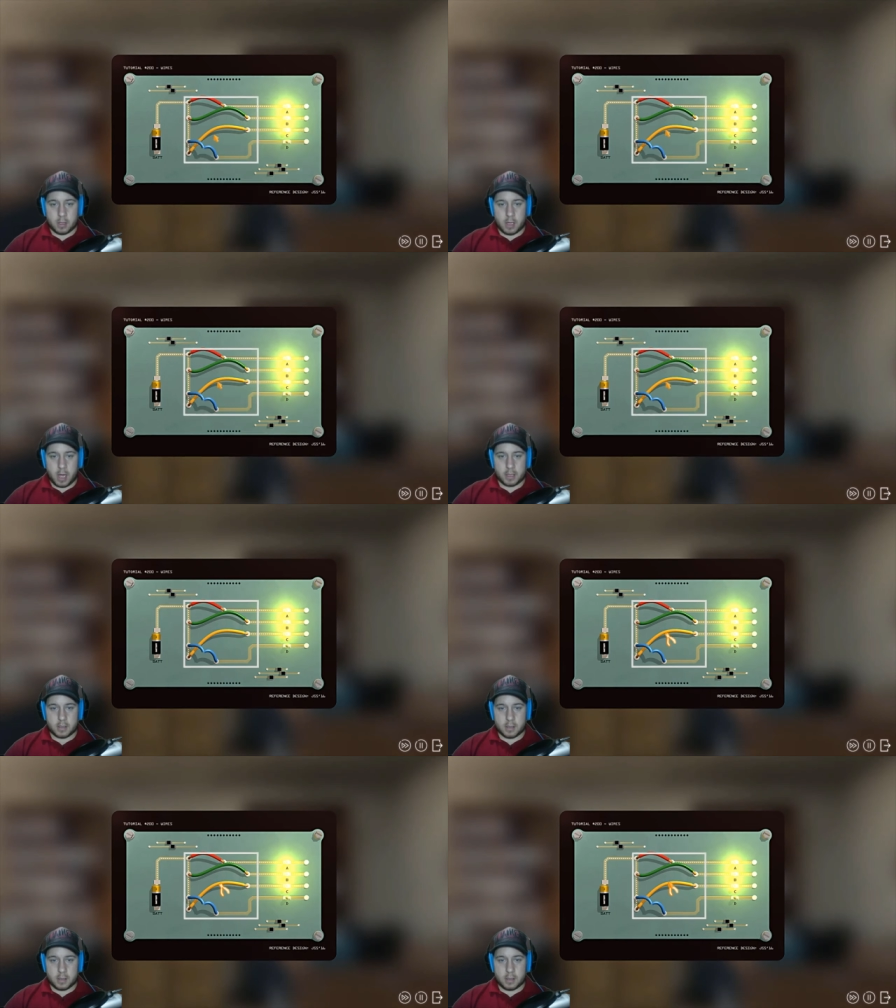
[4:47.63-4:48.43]
Cut,
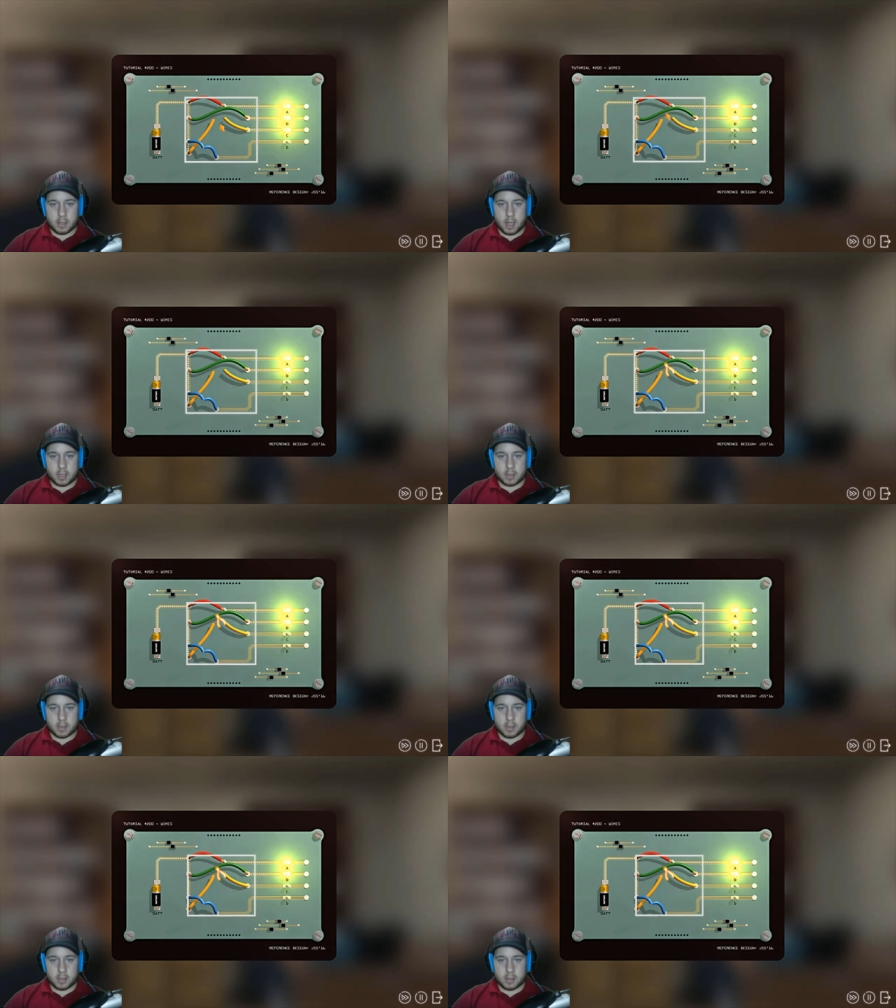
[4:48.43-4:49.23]
cut,
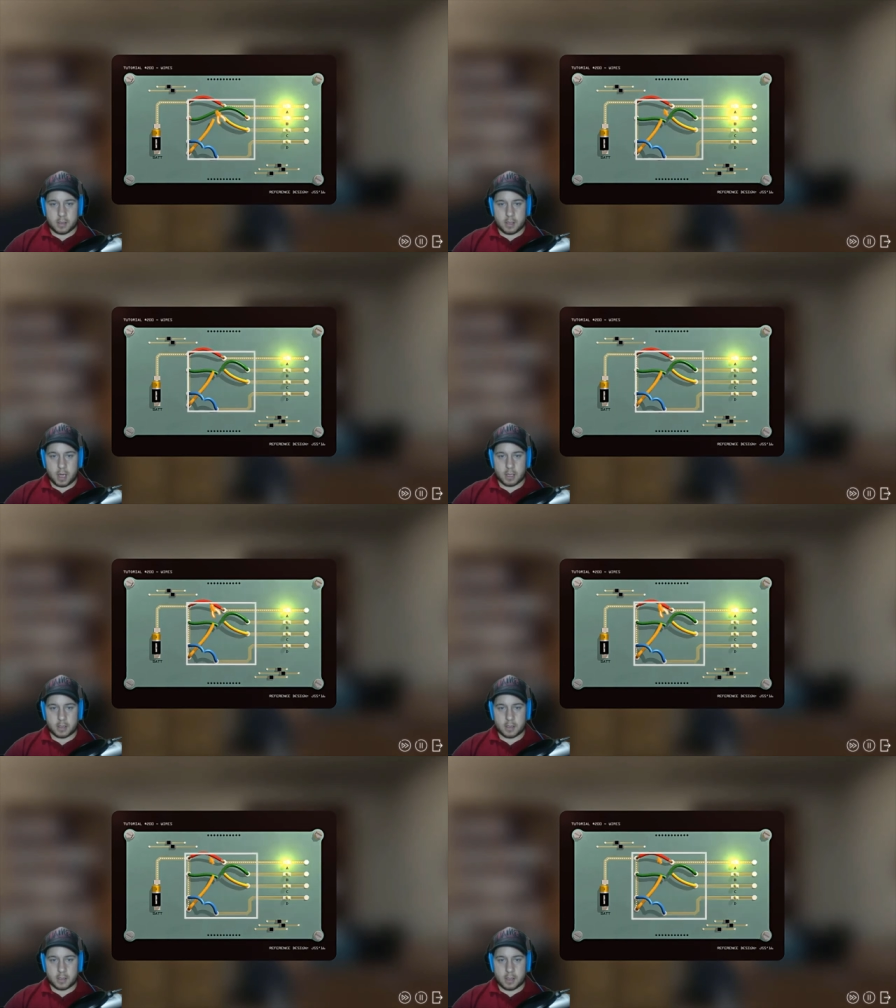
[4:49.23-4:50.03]
cut,
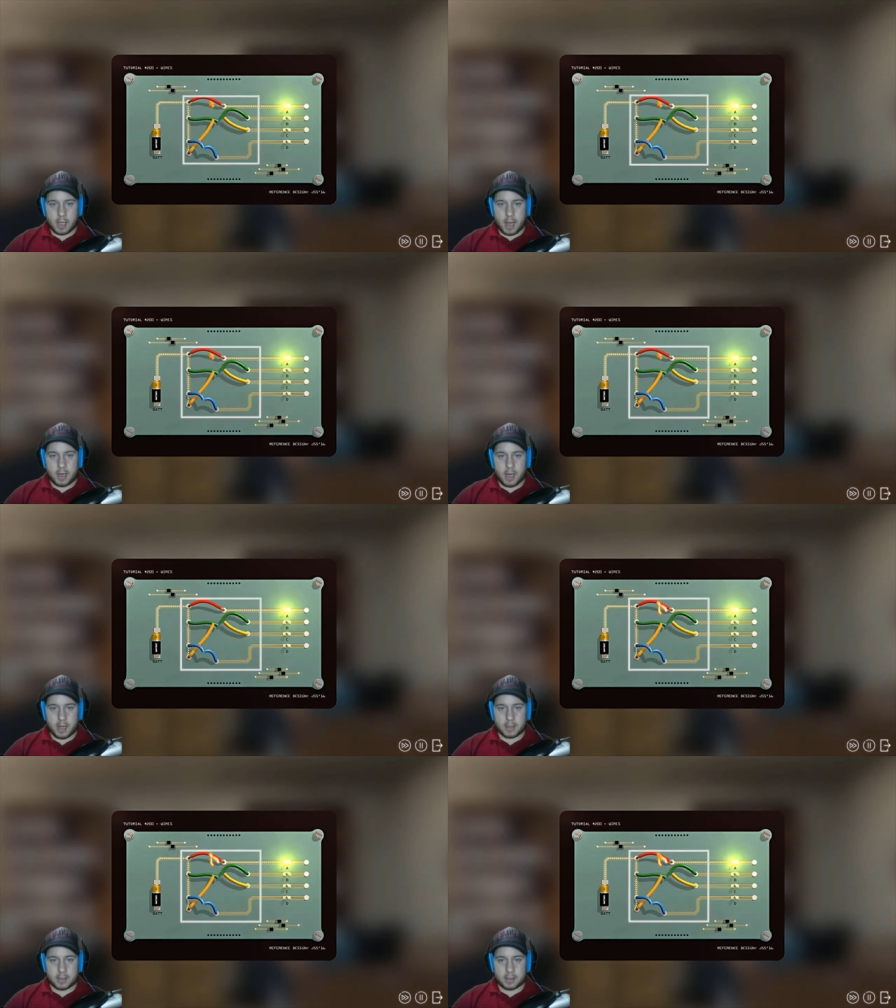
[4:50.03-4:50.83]
and
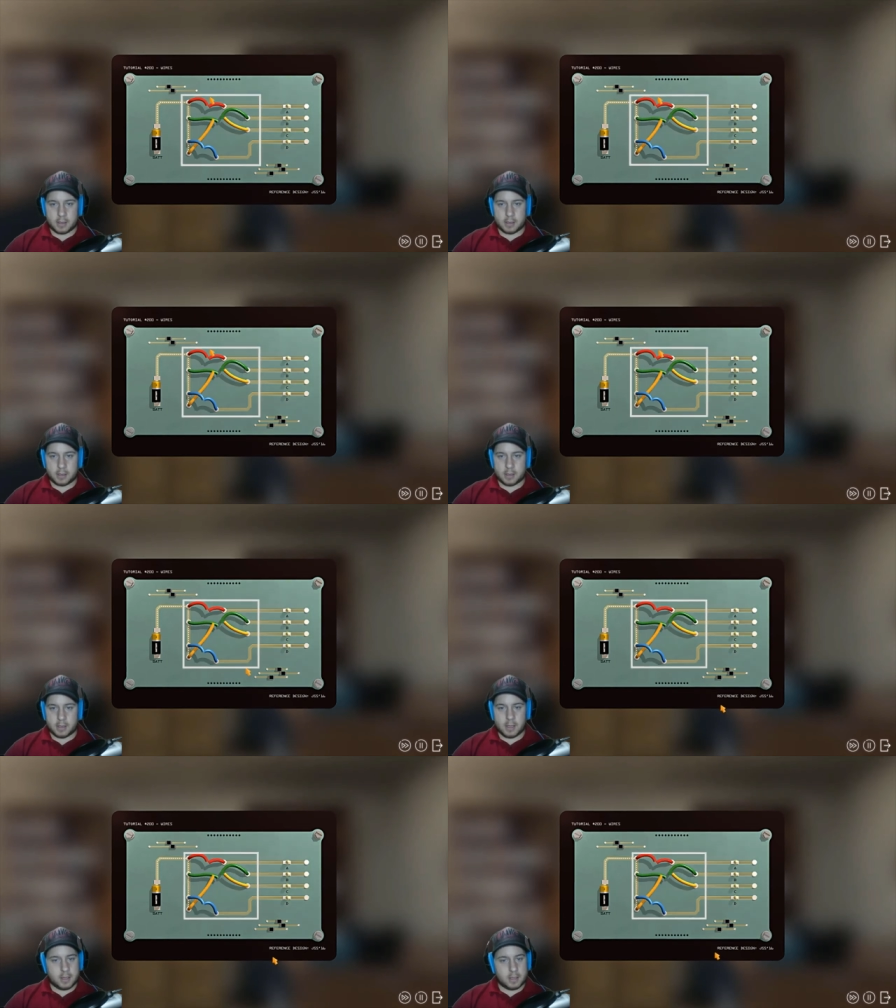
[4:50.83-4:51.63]
cut.
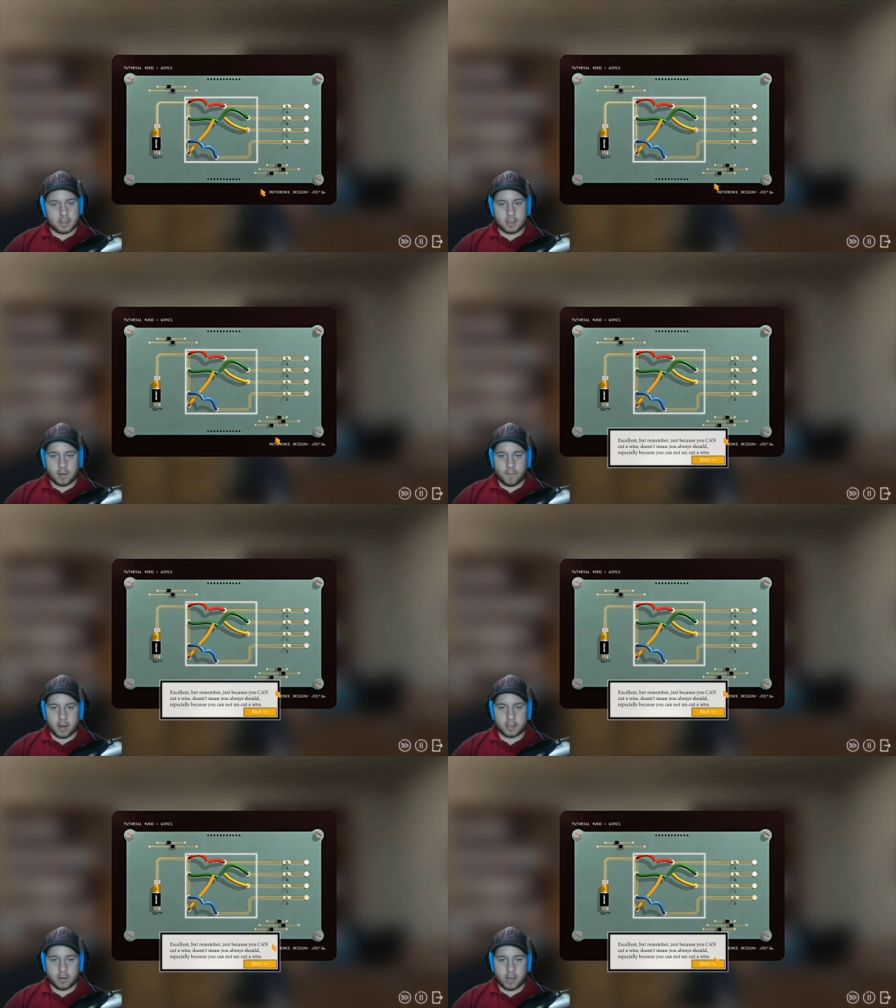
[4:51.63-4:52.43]
So
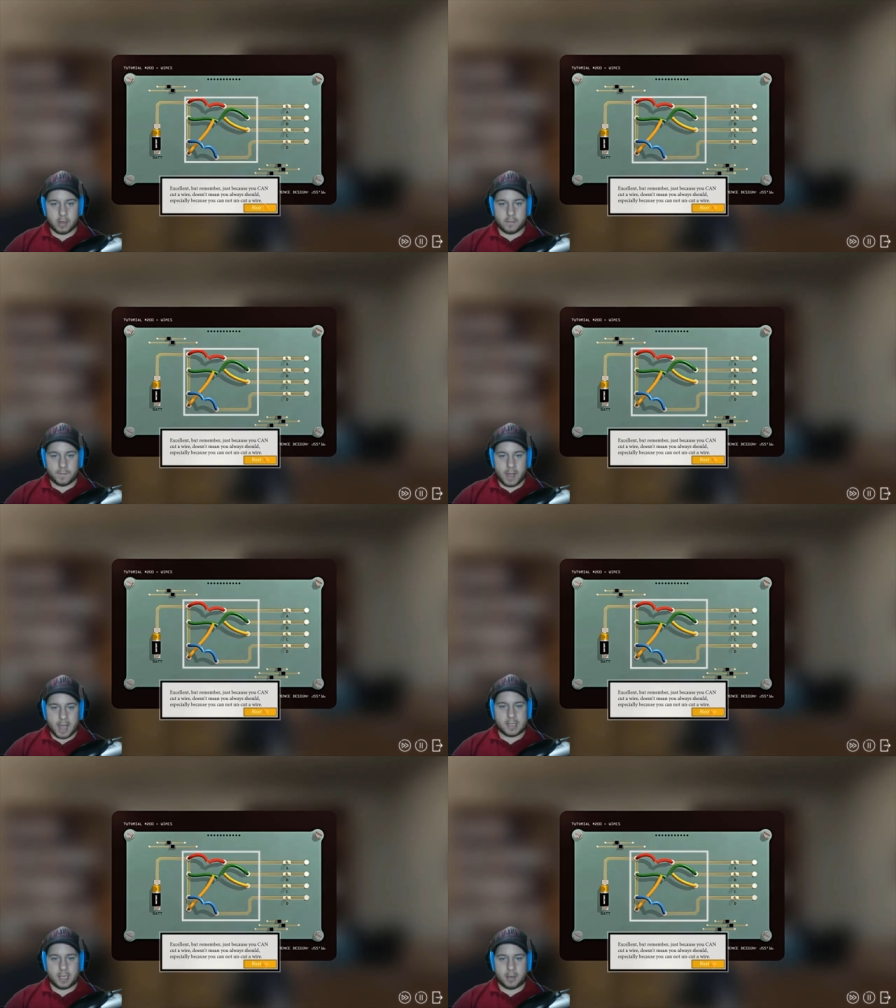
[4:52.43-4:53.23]
far, so good.
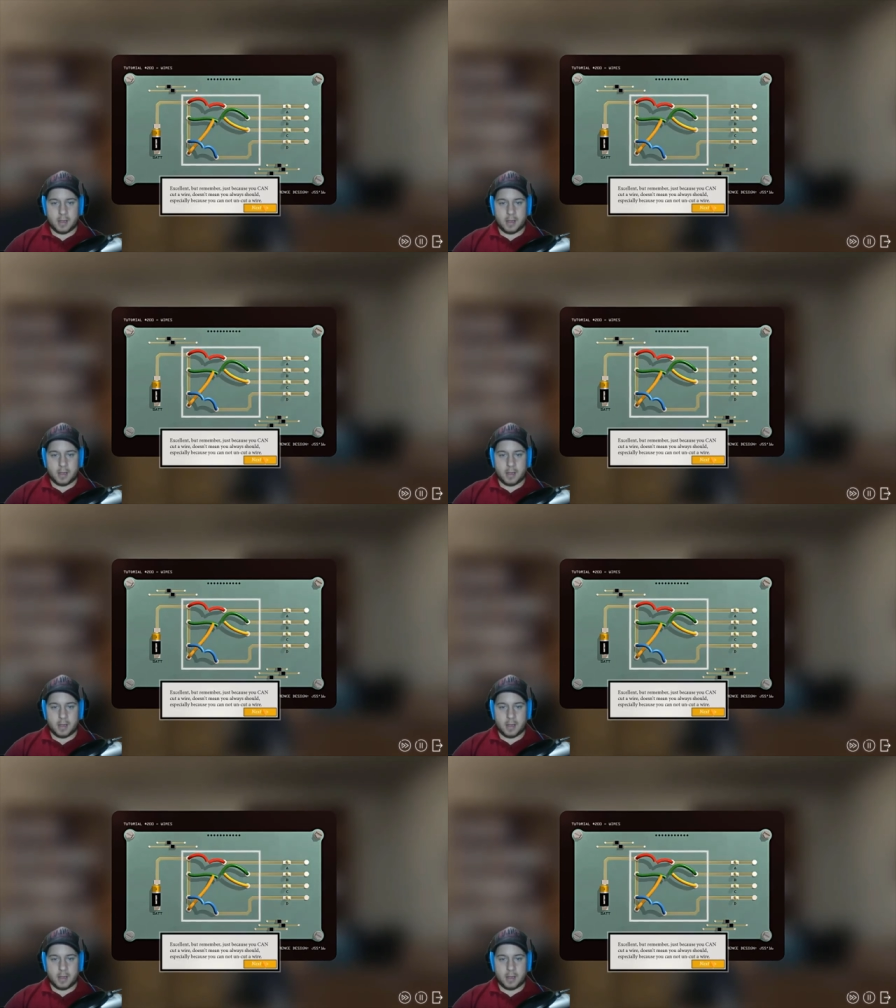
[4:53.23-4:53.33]
Excellent.